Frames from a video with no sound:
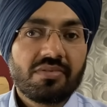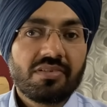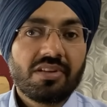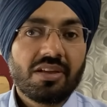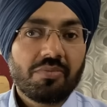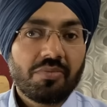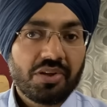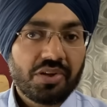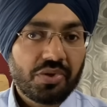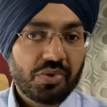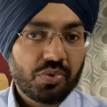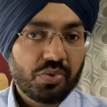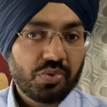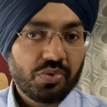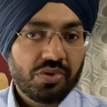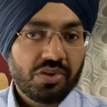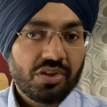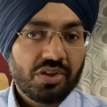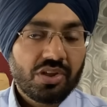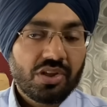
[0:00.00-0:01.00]
Number
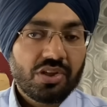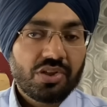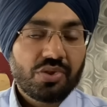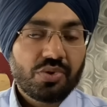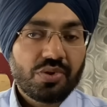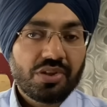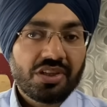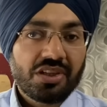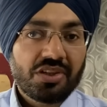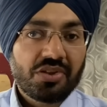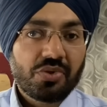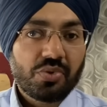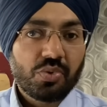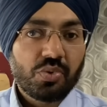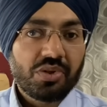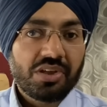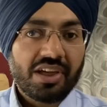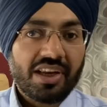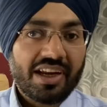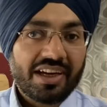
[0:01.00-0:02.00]
2, you need
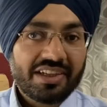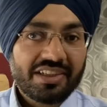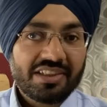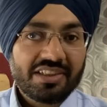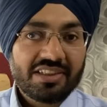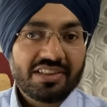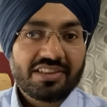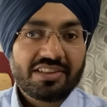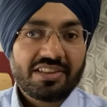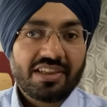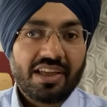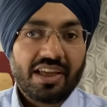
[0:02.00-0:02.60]
2 directors,